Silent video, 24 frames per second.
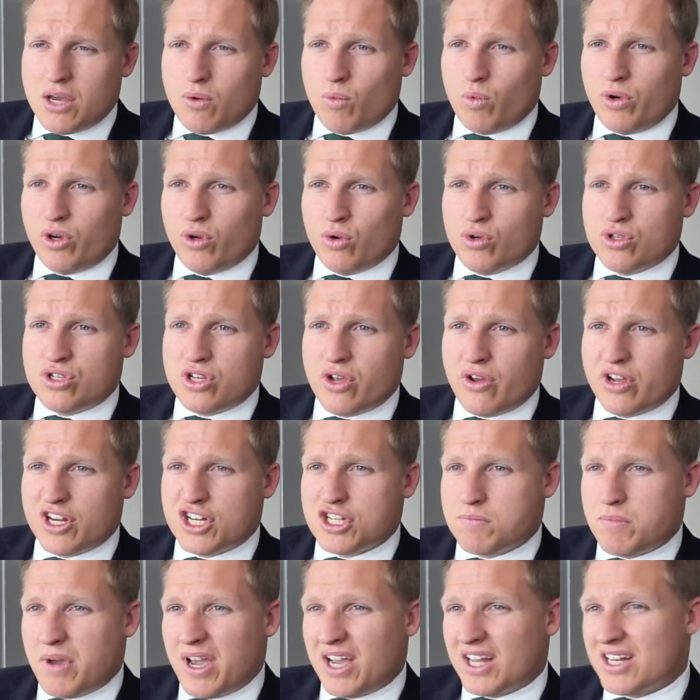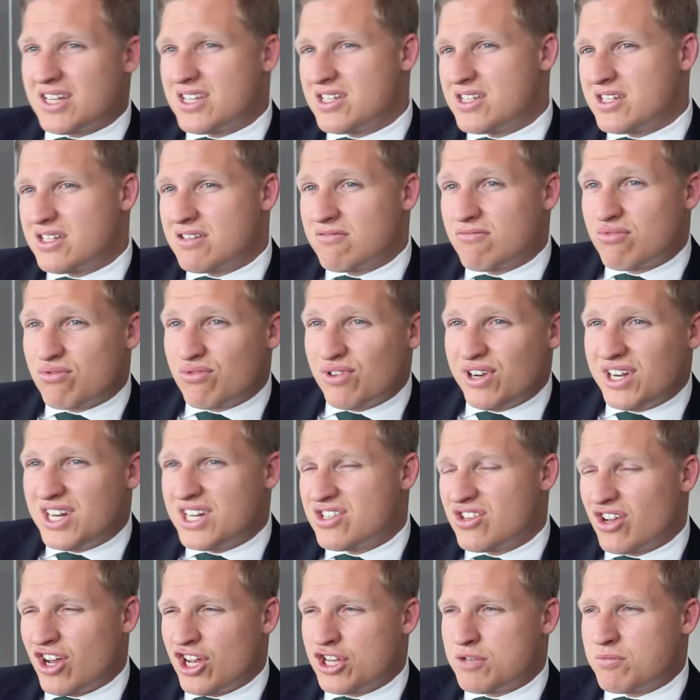We'd also expect 3D
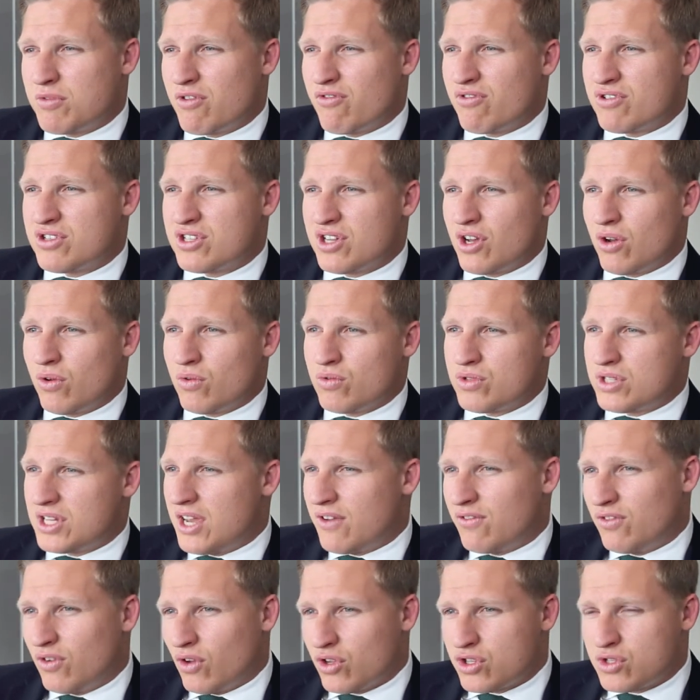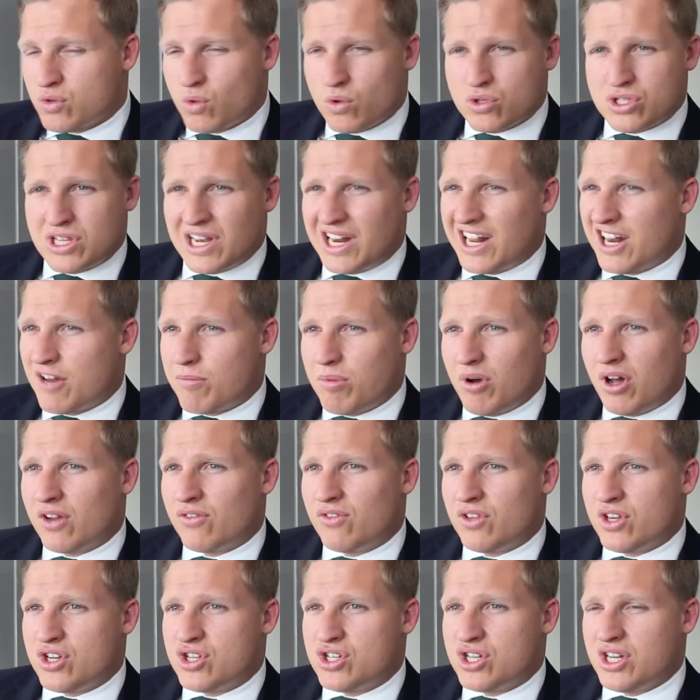seismic results, if not towards the latter part
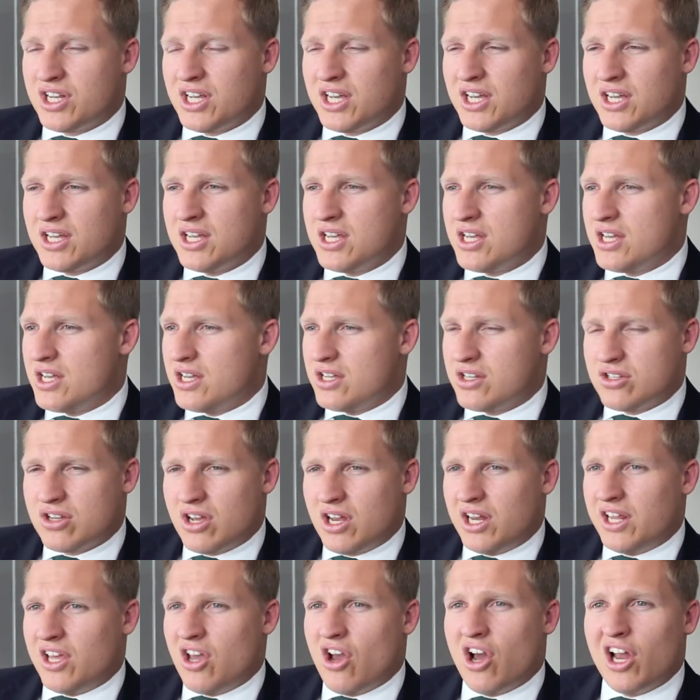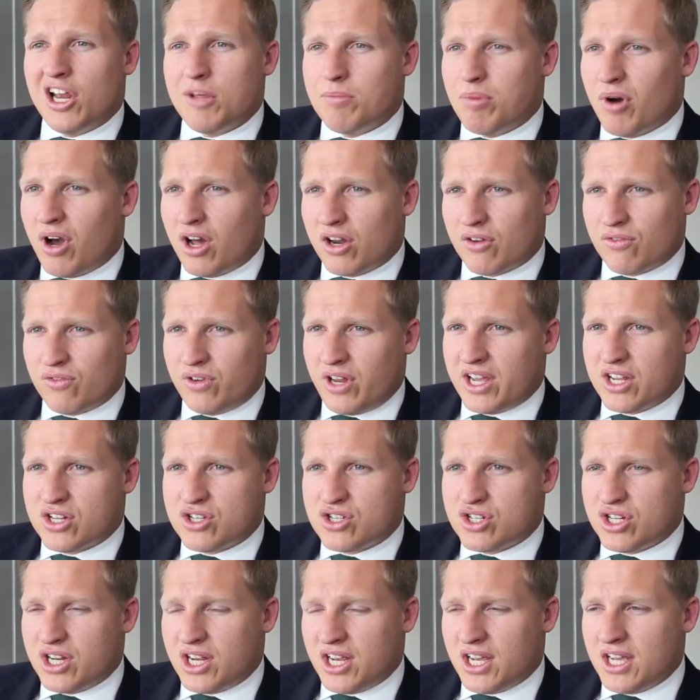of this year, certainly early part of
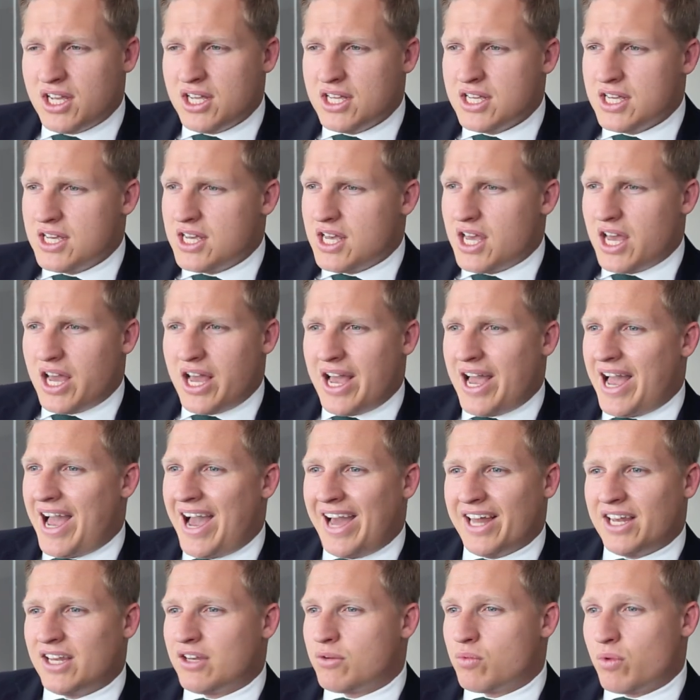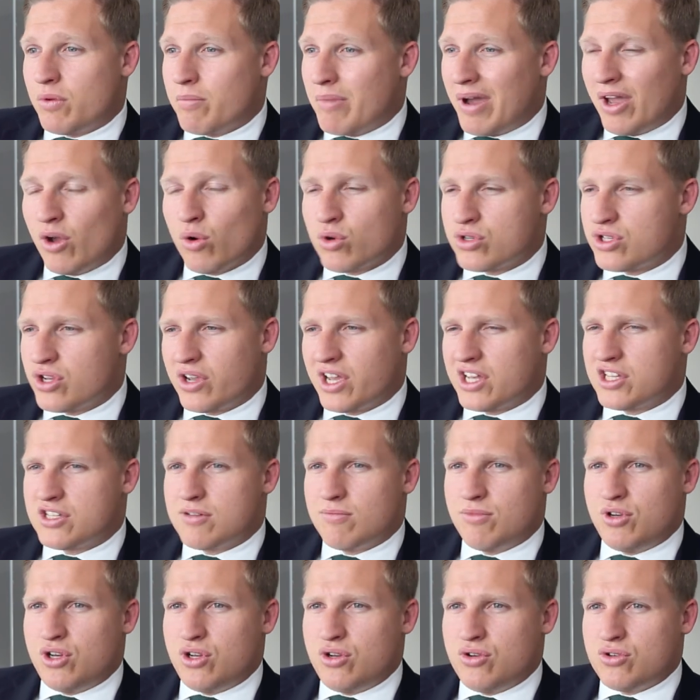next year, and we may also get
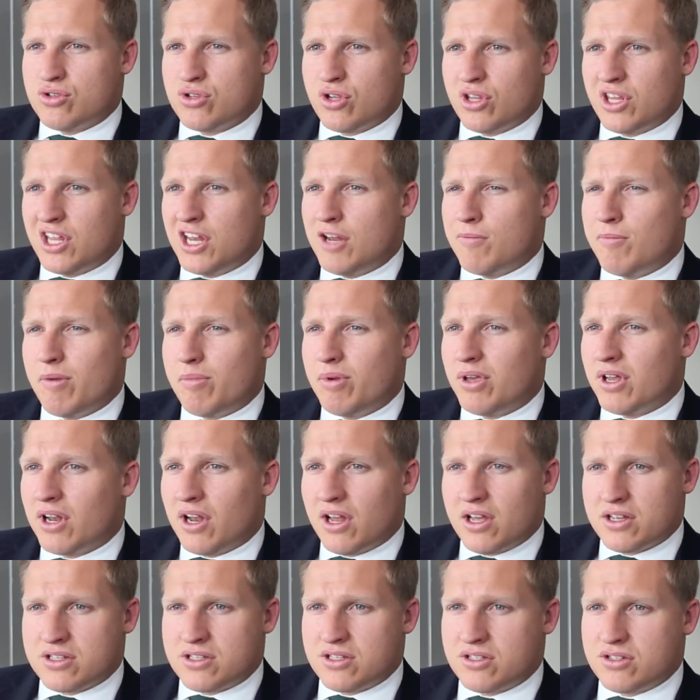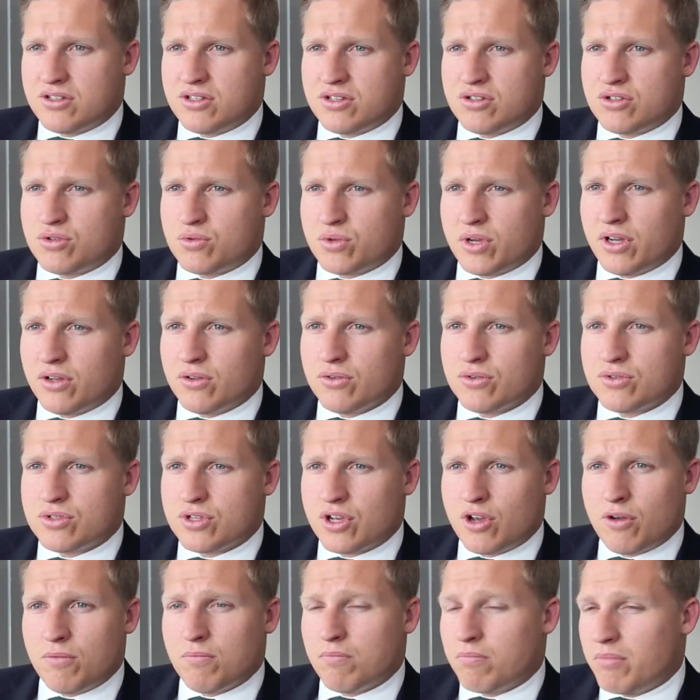some news on the Namibian licences as well,
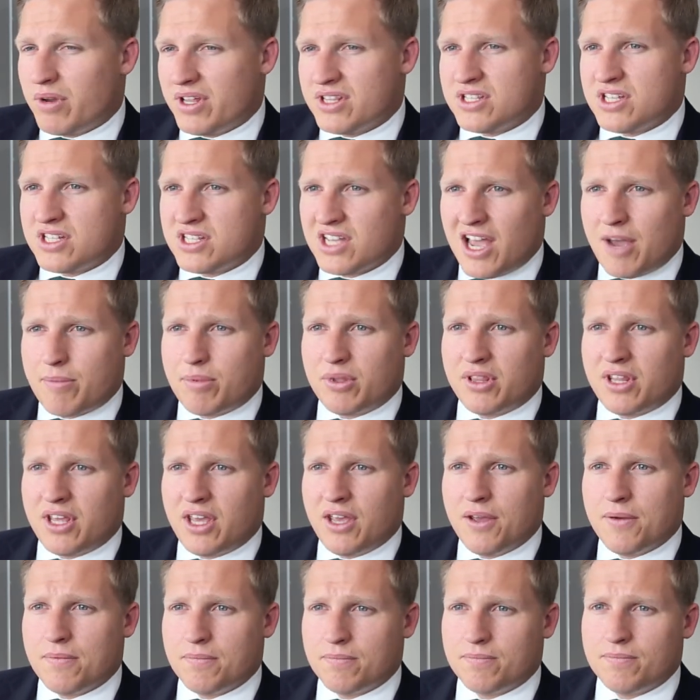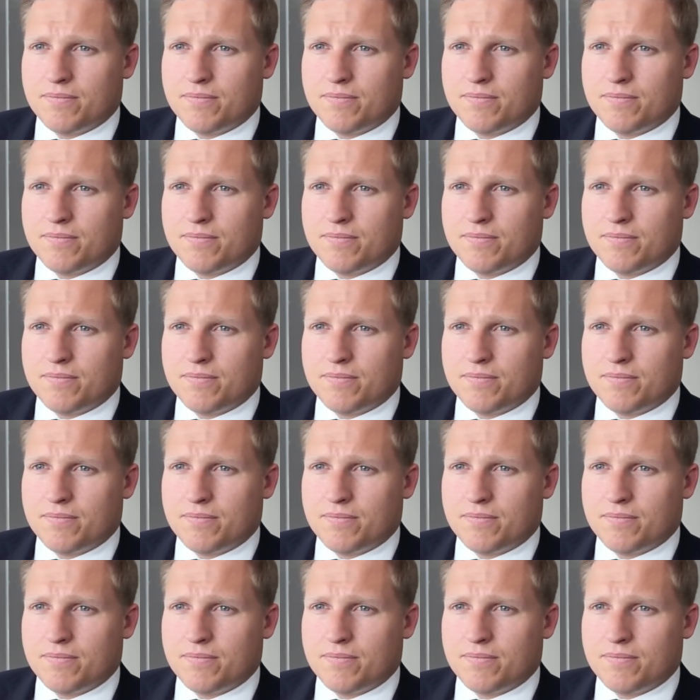so plenty to happen there.